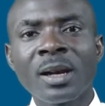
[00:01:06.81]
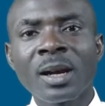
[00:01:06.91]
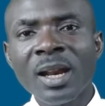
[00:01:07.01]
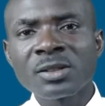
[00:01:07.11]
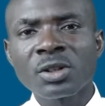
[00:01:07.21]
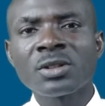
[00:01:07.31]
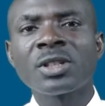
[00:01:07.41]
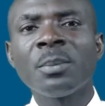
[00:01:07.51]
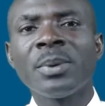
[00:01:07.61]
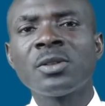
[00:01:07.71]
the
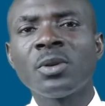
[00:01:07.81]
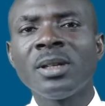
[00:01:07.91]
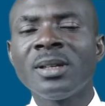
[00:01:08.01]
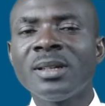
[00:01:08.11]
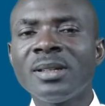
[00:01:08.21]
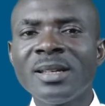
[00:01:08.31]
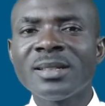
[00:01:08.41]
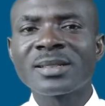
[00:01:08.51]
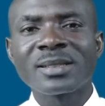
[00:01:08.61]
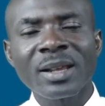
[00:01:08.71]
relationship between
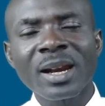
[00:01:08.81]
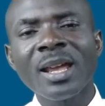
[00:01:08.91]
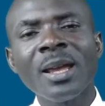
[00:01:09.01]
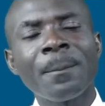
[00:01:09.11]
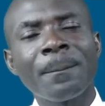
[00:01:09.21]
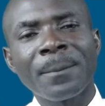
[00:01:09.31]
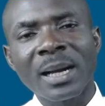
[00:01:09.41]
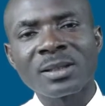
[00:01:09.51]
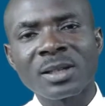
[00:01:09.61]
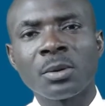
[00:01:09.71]
these three
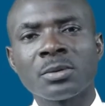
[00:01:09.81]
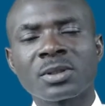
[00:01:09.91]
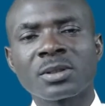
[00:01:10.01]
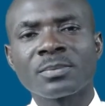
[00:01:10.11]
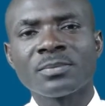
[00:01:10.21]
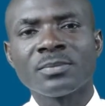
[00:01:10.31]
particles.